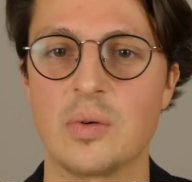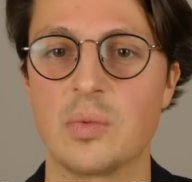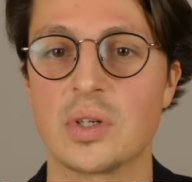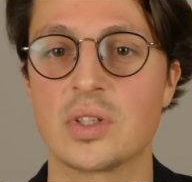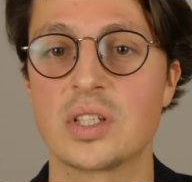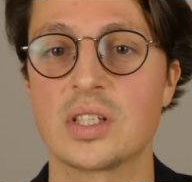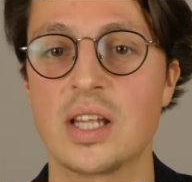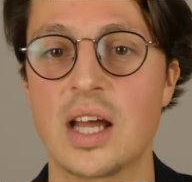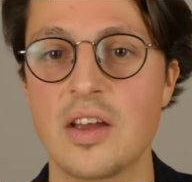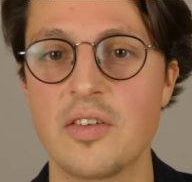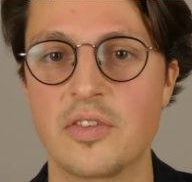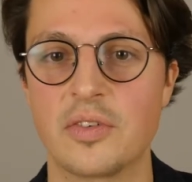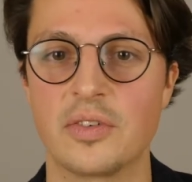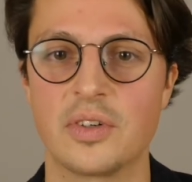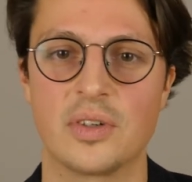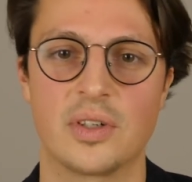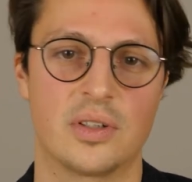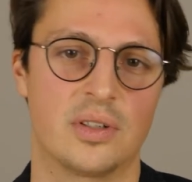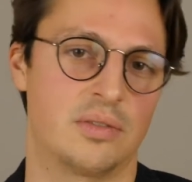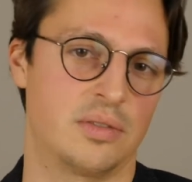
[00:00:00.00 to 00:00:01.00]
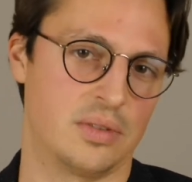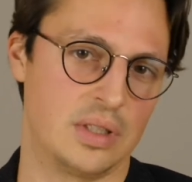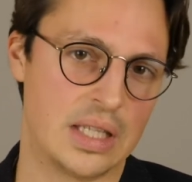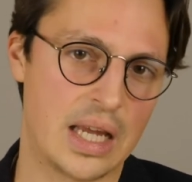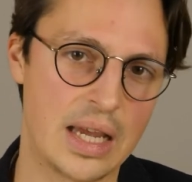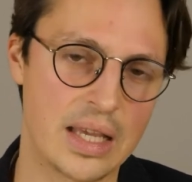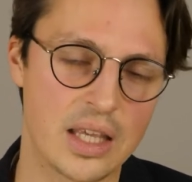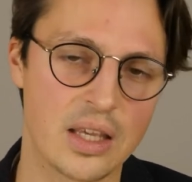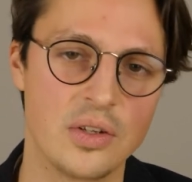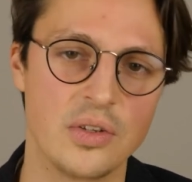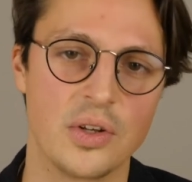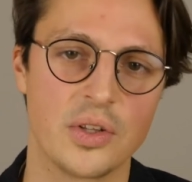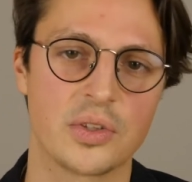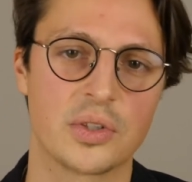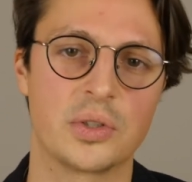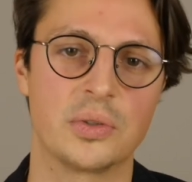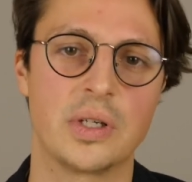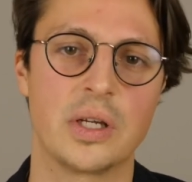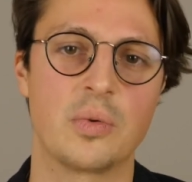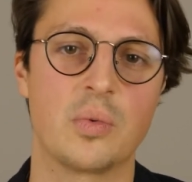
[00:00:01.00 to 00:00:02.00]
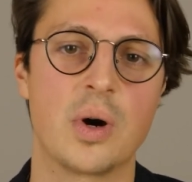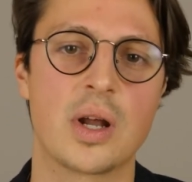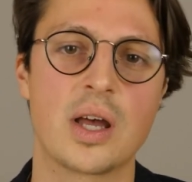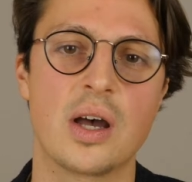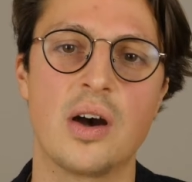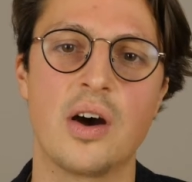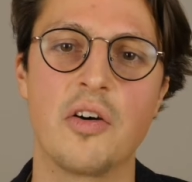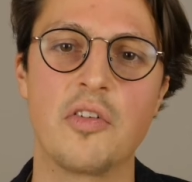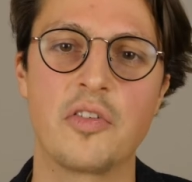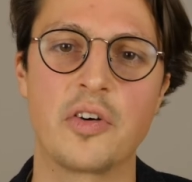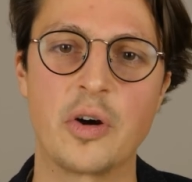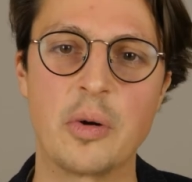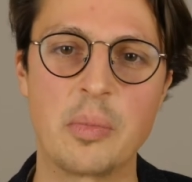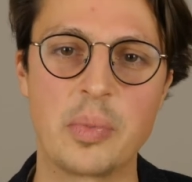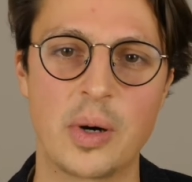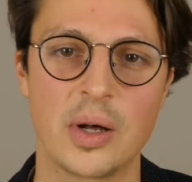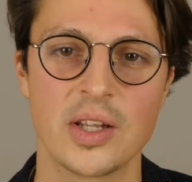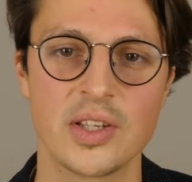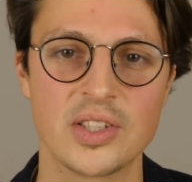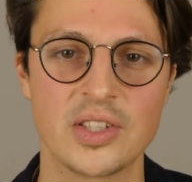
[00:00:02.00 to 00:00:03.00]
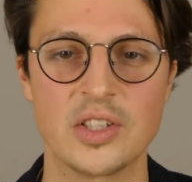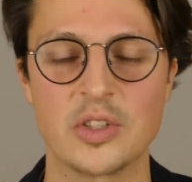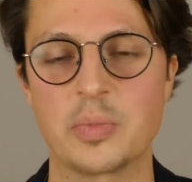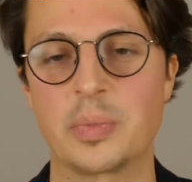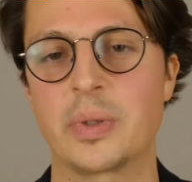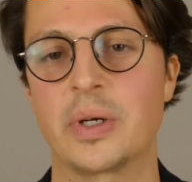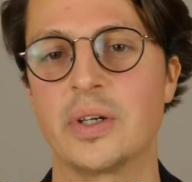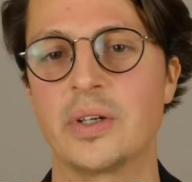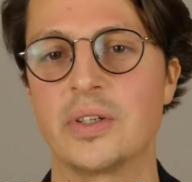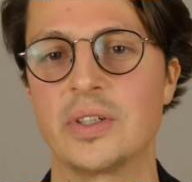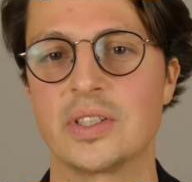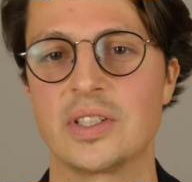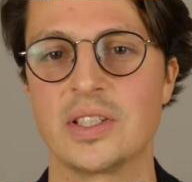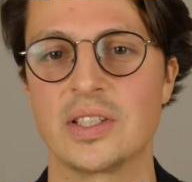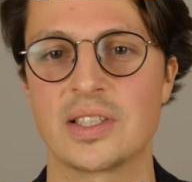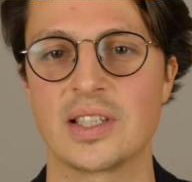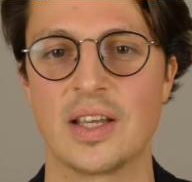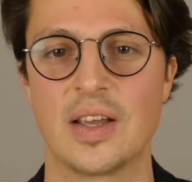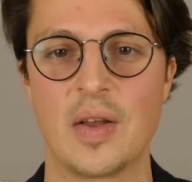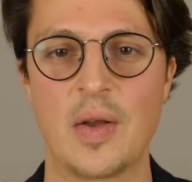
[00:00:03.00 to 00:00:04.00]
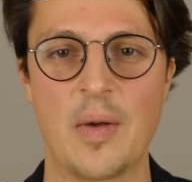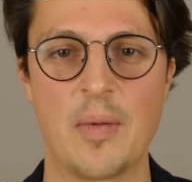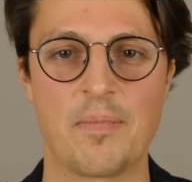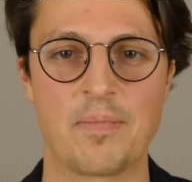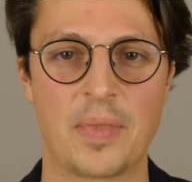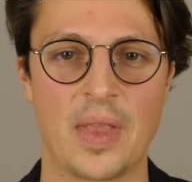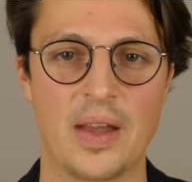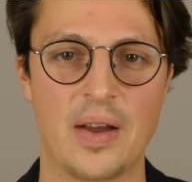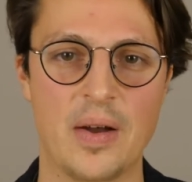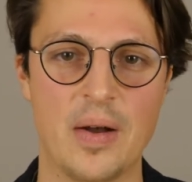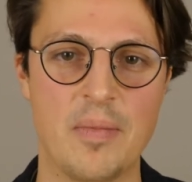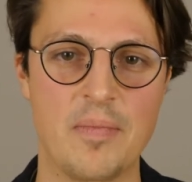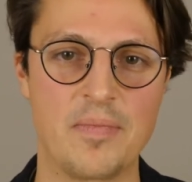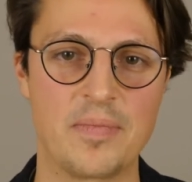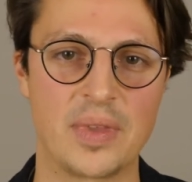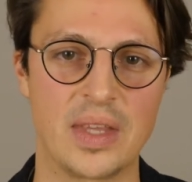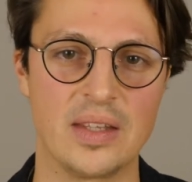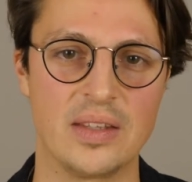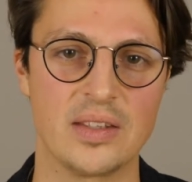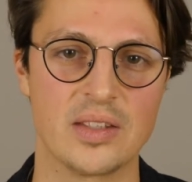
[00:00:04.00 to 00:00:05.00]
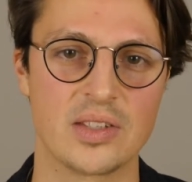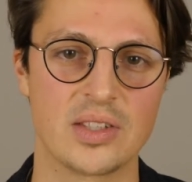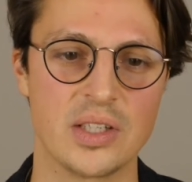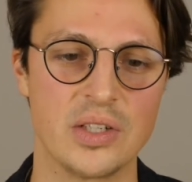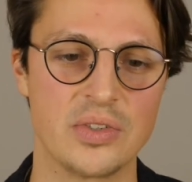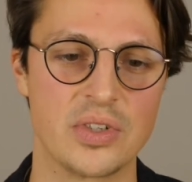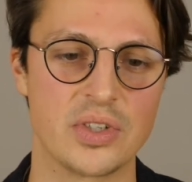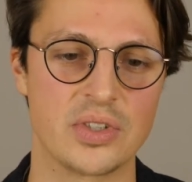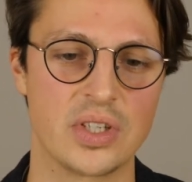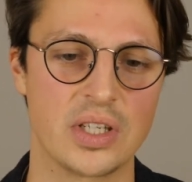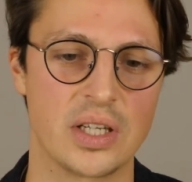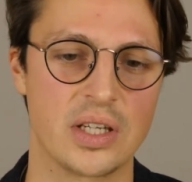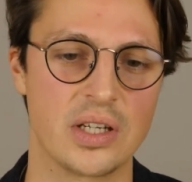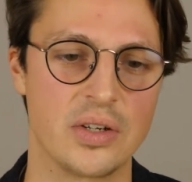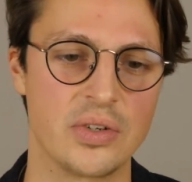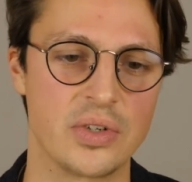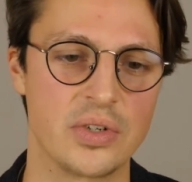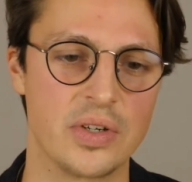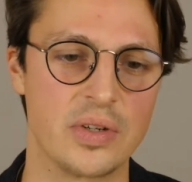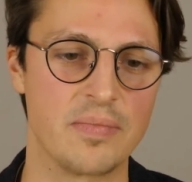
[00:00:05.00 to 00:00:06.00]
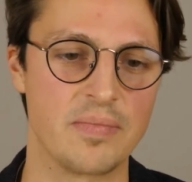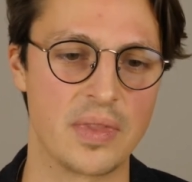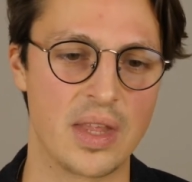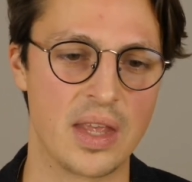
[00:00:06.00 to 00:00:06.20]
What's life like in North Korea? What are our foreign policies priorities in this interesting country?